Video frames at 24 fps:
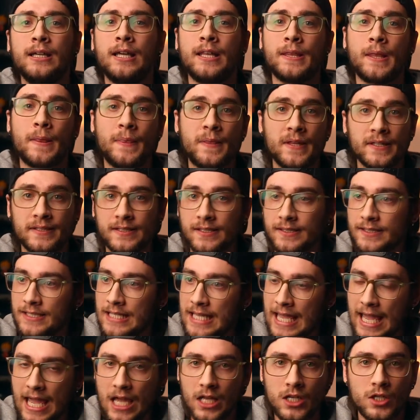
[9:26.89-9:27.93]
that this is
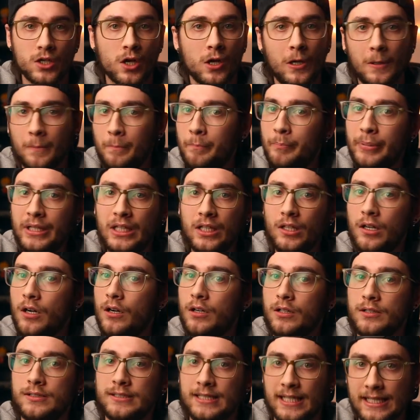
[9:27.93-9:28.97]
the end-all,
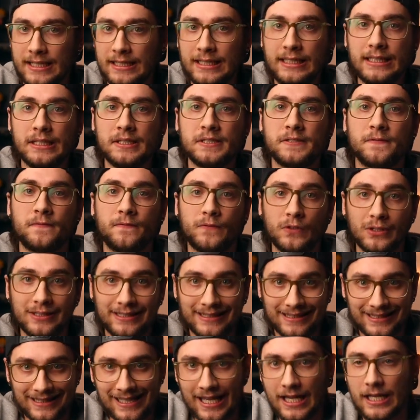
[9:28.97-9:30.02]
be-all techniques for
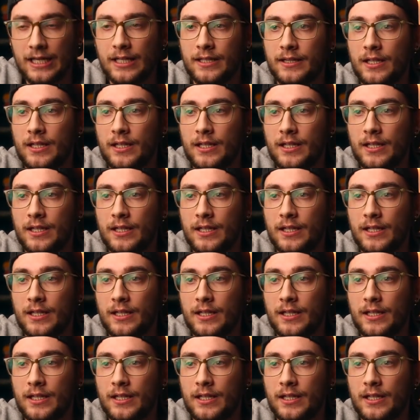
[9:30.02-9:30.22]
lighting.